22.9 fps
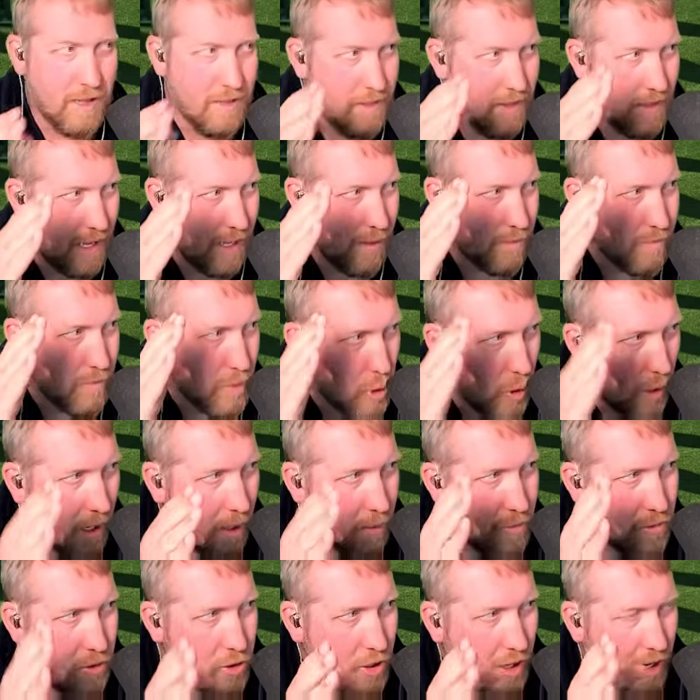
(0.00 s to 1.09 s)

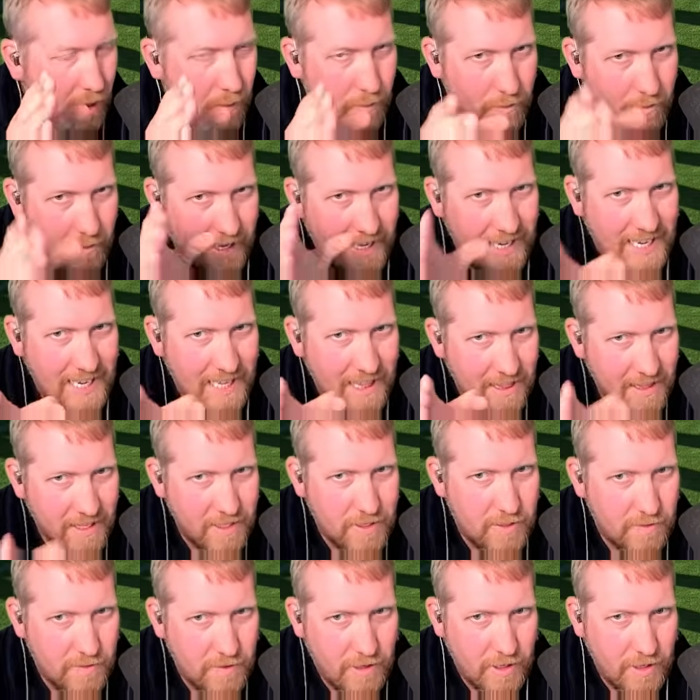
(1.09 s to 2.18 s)
I'm making this
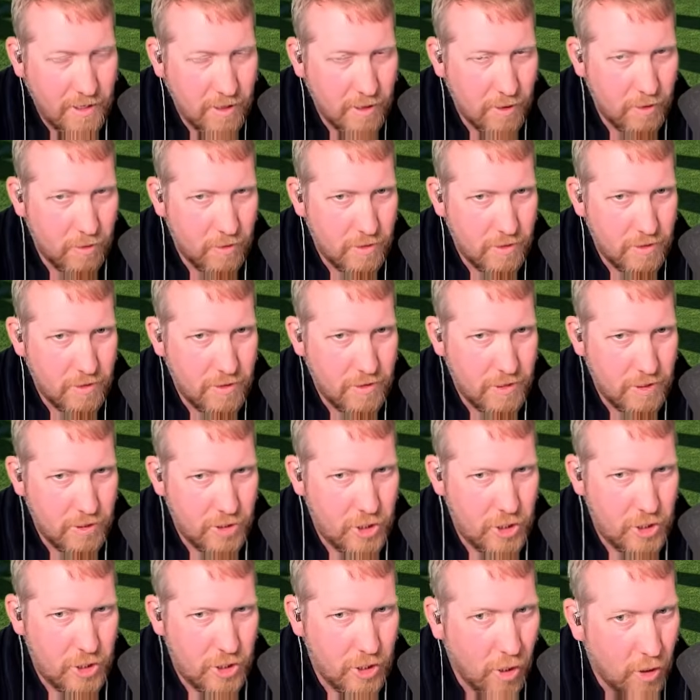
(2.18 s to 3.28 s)
video to
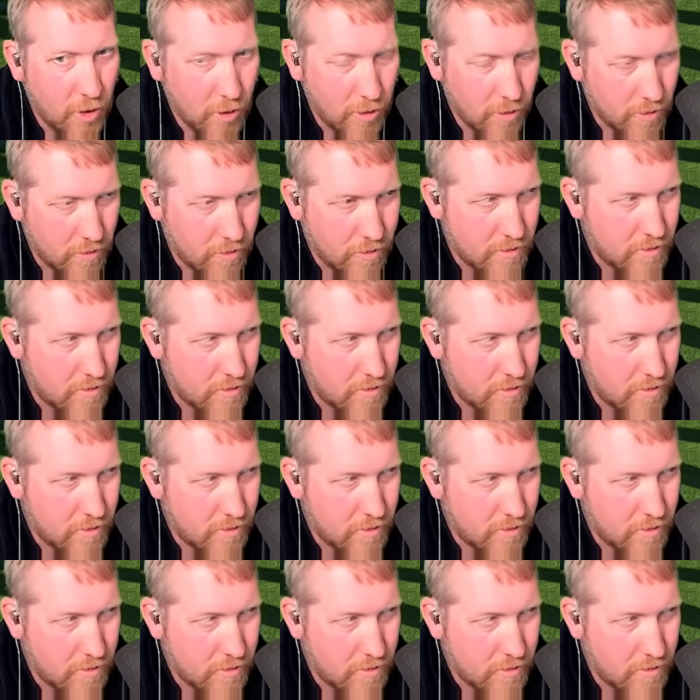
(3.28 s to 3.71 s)
show